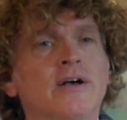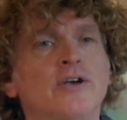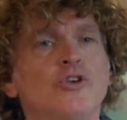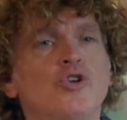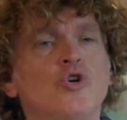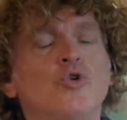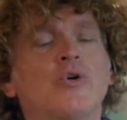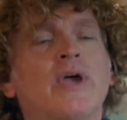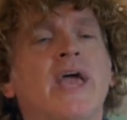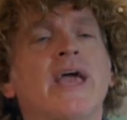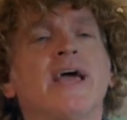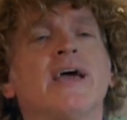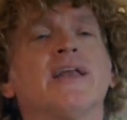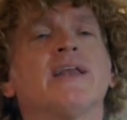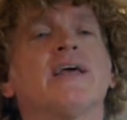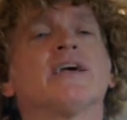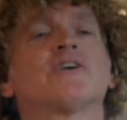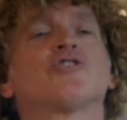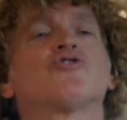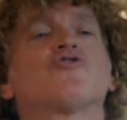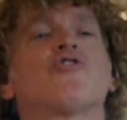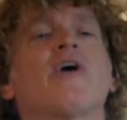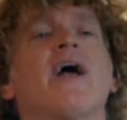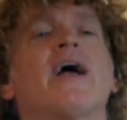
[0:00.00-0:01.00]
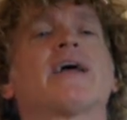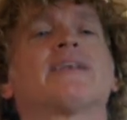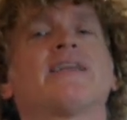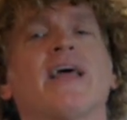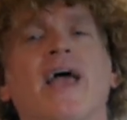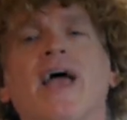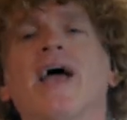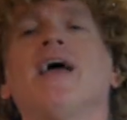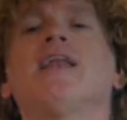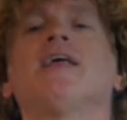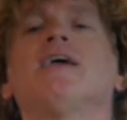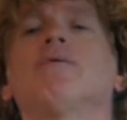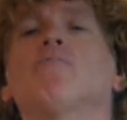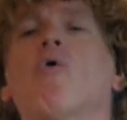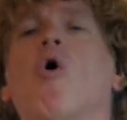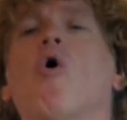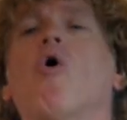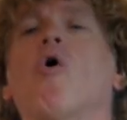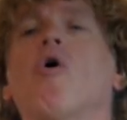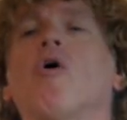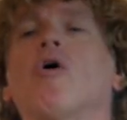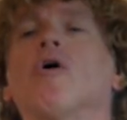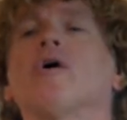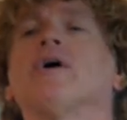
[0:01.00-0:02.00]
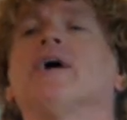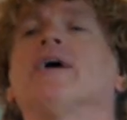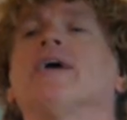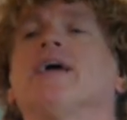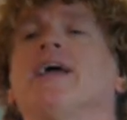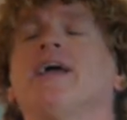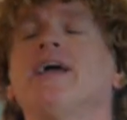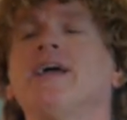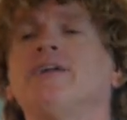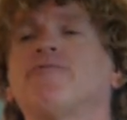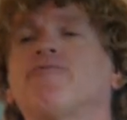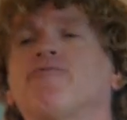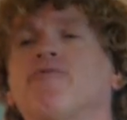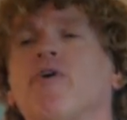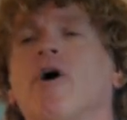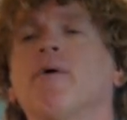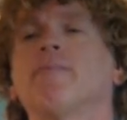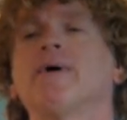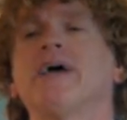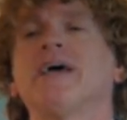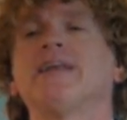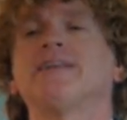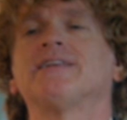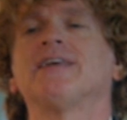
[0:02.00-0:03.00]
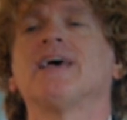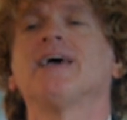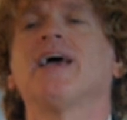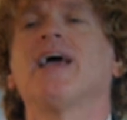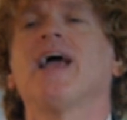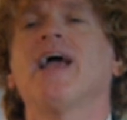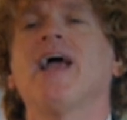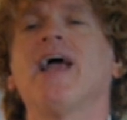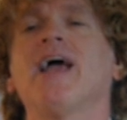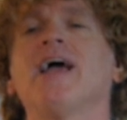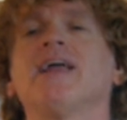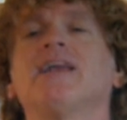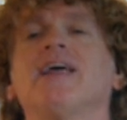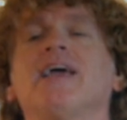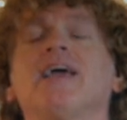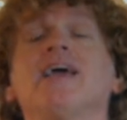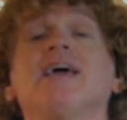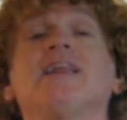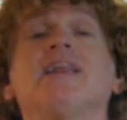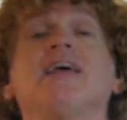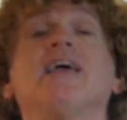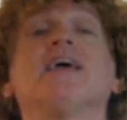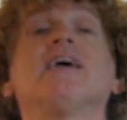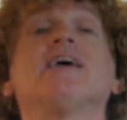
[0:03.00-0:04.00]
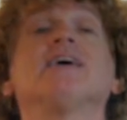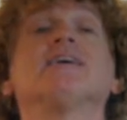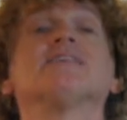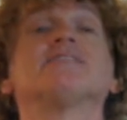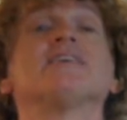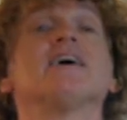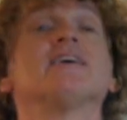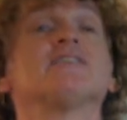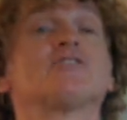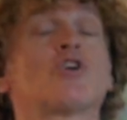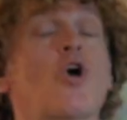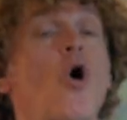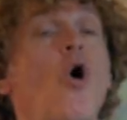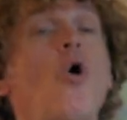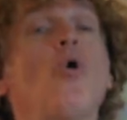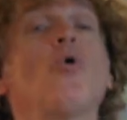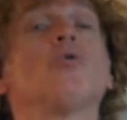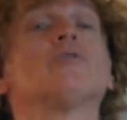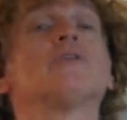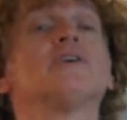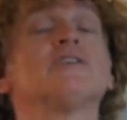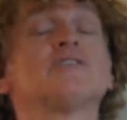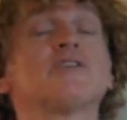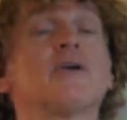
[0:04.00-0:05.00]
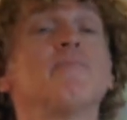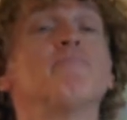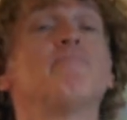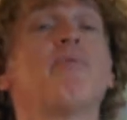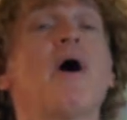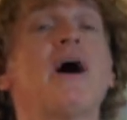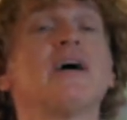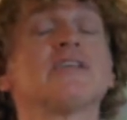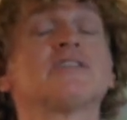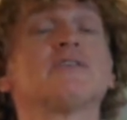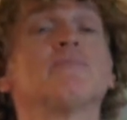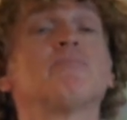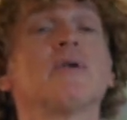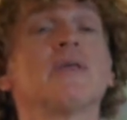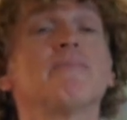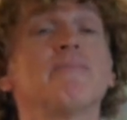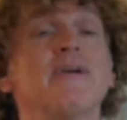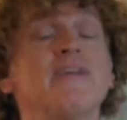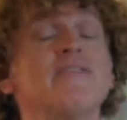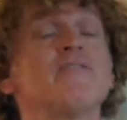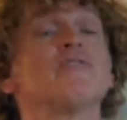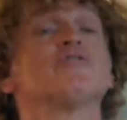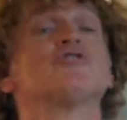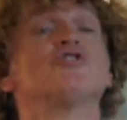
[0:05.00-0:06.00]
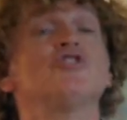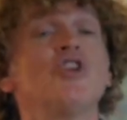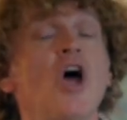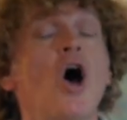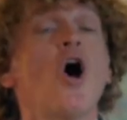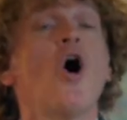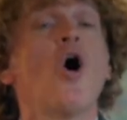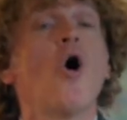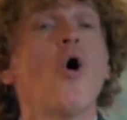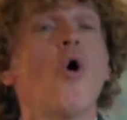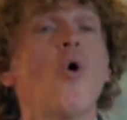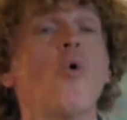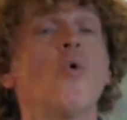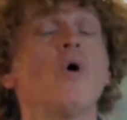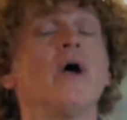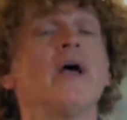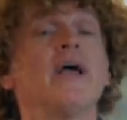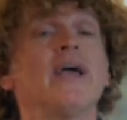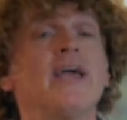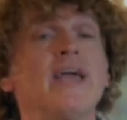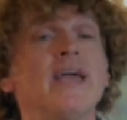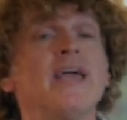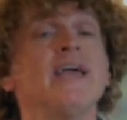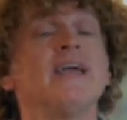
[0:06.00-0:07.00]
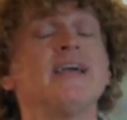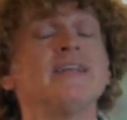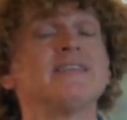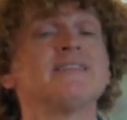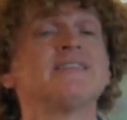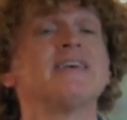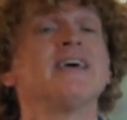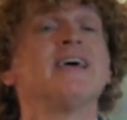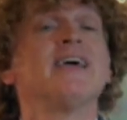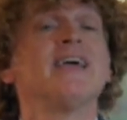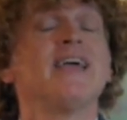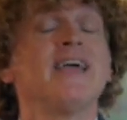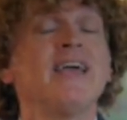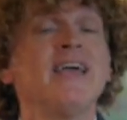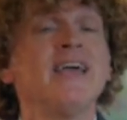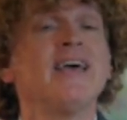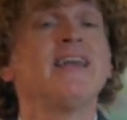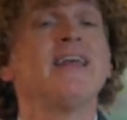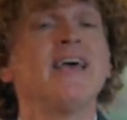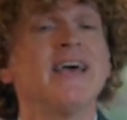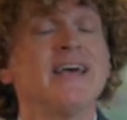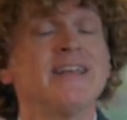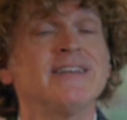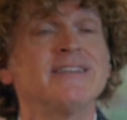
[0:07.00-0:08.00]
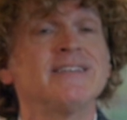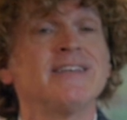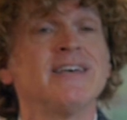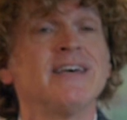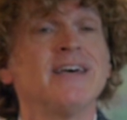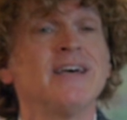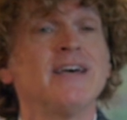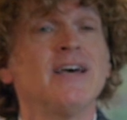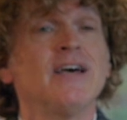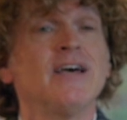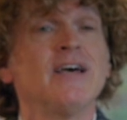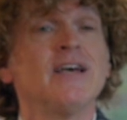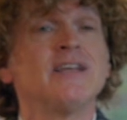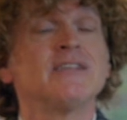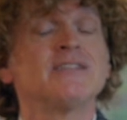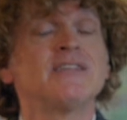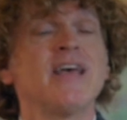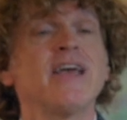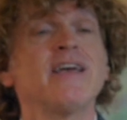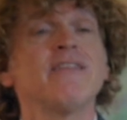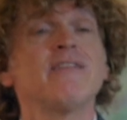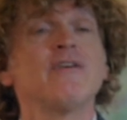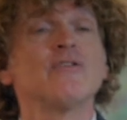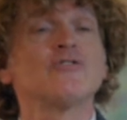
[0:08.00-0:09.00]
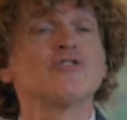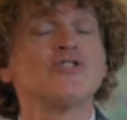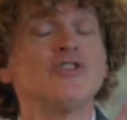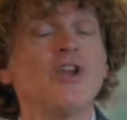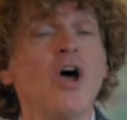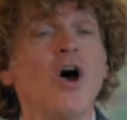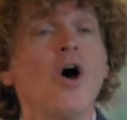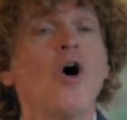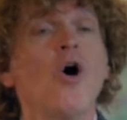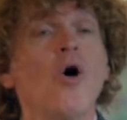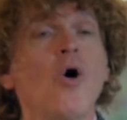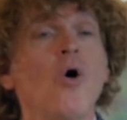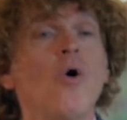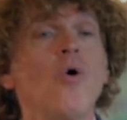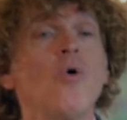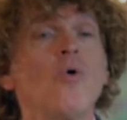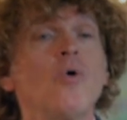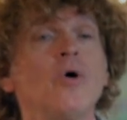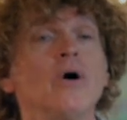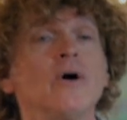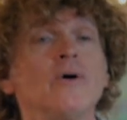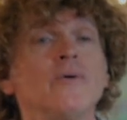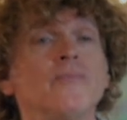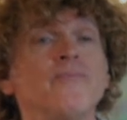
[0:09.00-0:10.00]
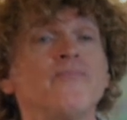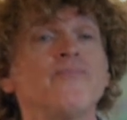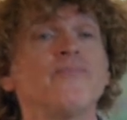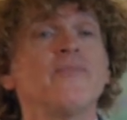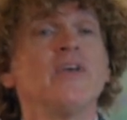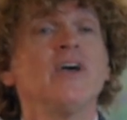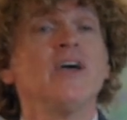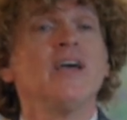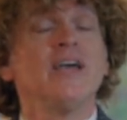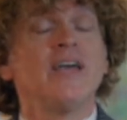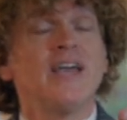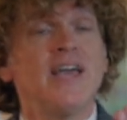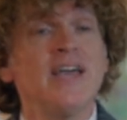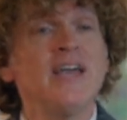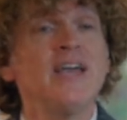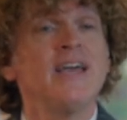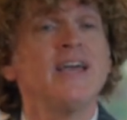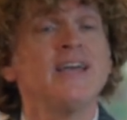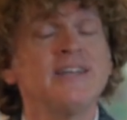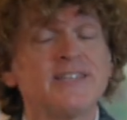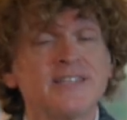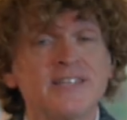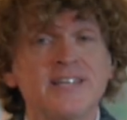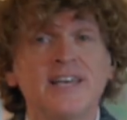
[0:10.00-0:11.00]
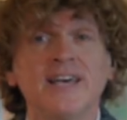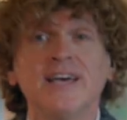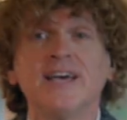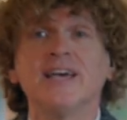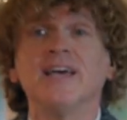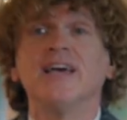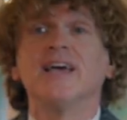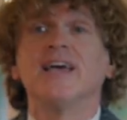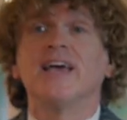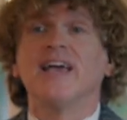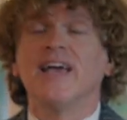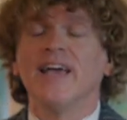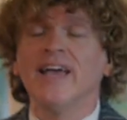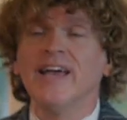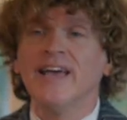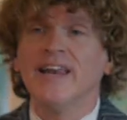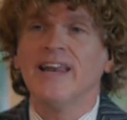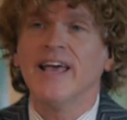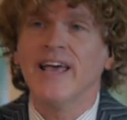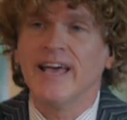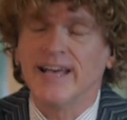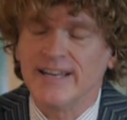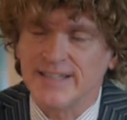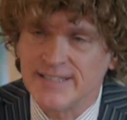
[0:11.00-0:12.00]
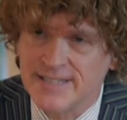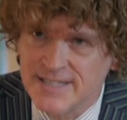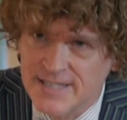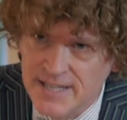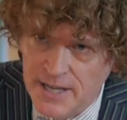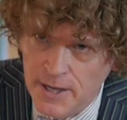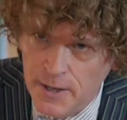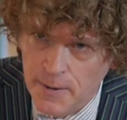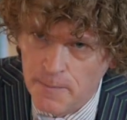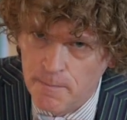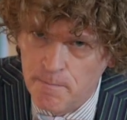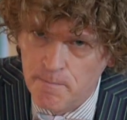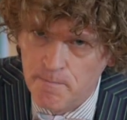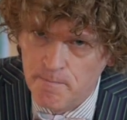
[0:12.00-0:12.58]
you can't extract any more heat from it and it is as cold as can possibly be there's no heat in it say there's no, there's no heat, heat, in it.